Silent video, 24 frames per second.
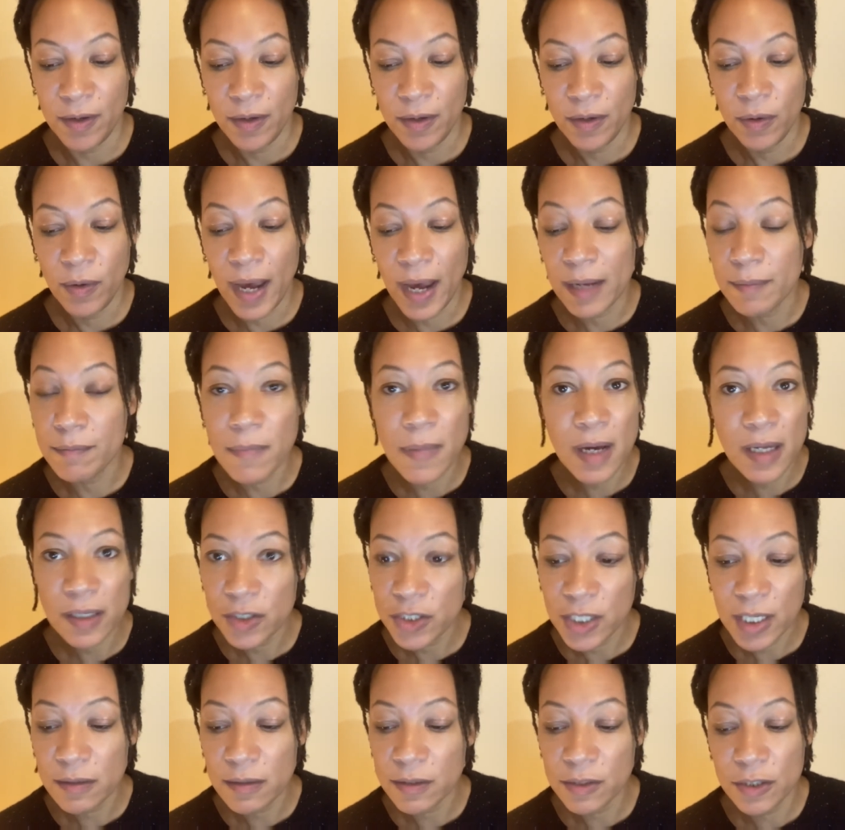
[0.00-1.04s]
who had
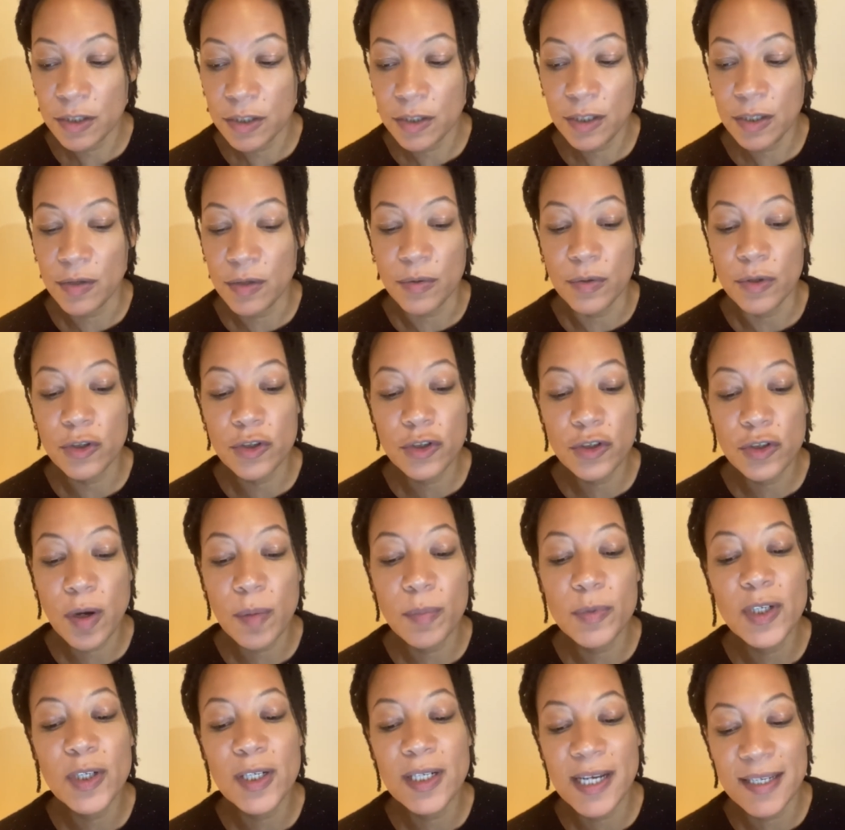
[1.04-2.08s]
much else to do,
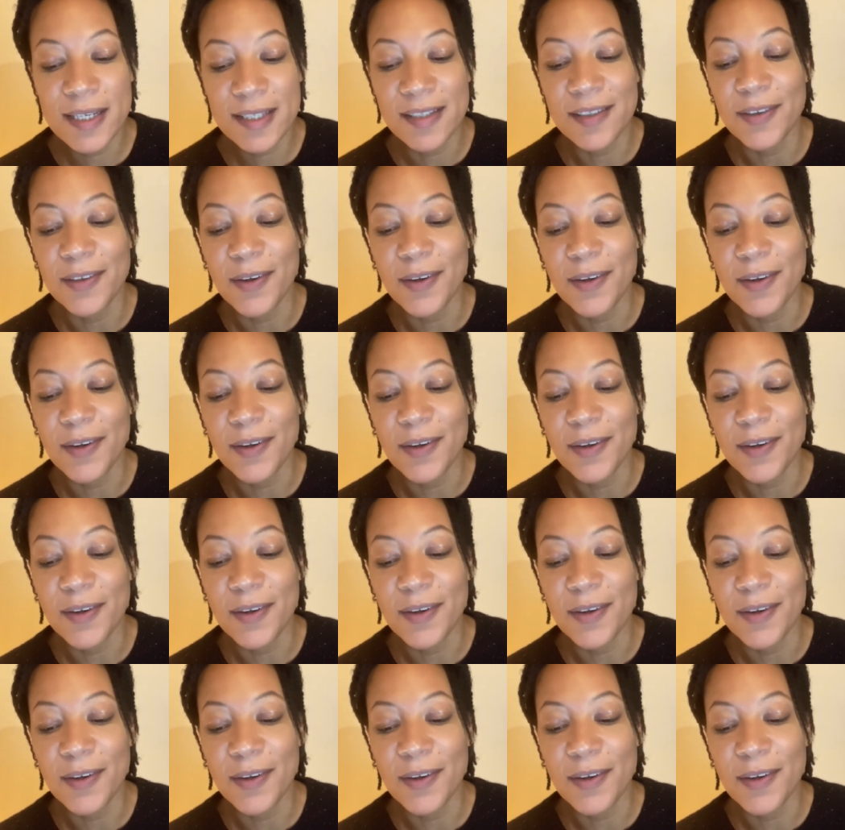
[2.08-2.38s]
stopped to listen